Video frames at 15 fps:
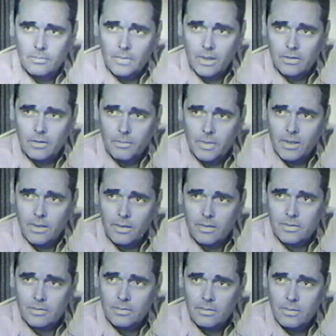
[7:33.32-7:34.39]
Not to me it
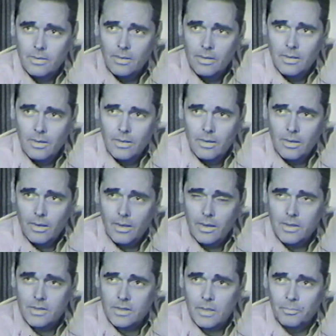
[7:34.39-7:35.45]
isn't.
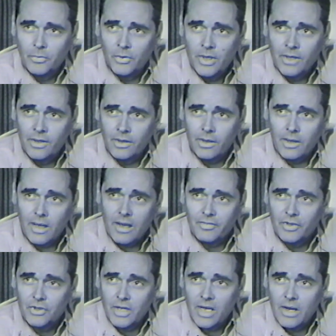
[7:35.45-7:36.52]
Any submariner can have
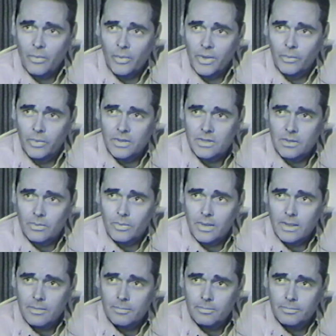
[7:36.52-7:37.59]
a dry run once in a
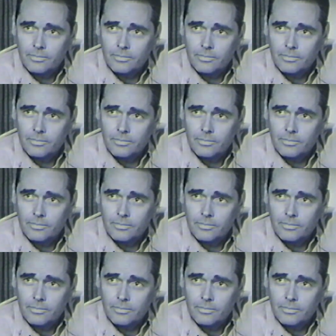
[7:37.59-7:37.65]
while.